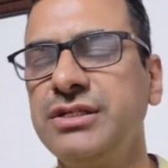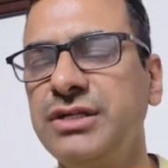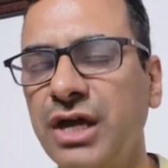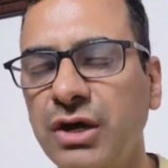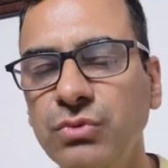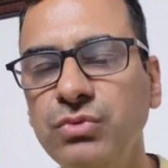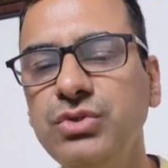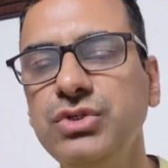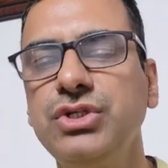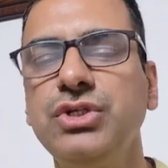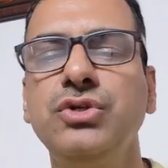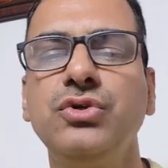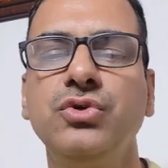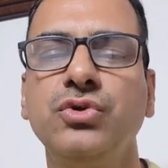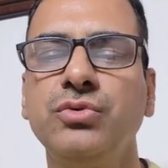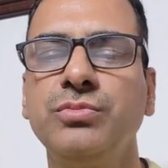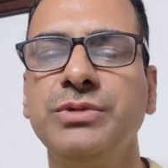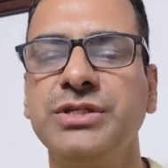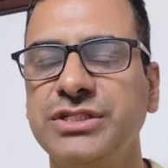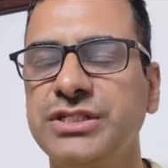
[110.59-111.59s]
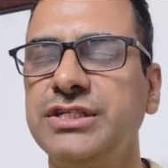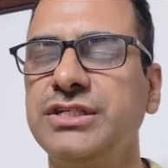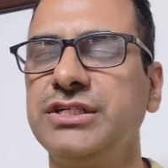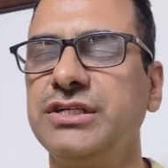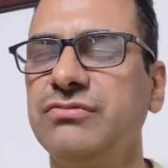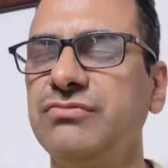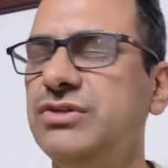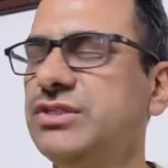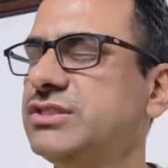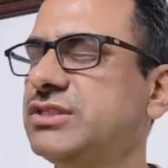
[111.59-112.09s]
Down syndrome,
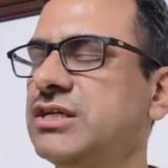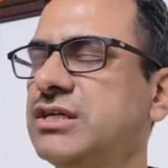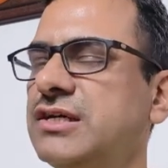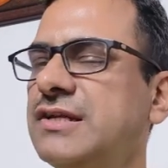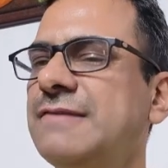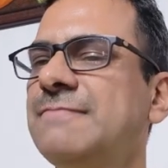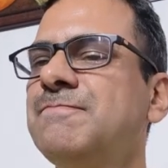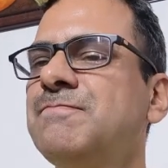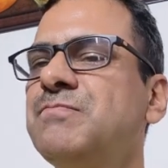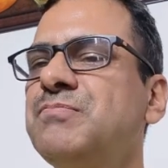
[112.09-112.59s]
etc., which are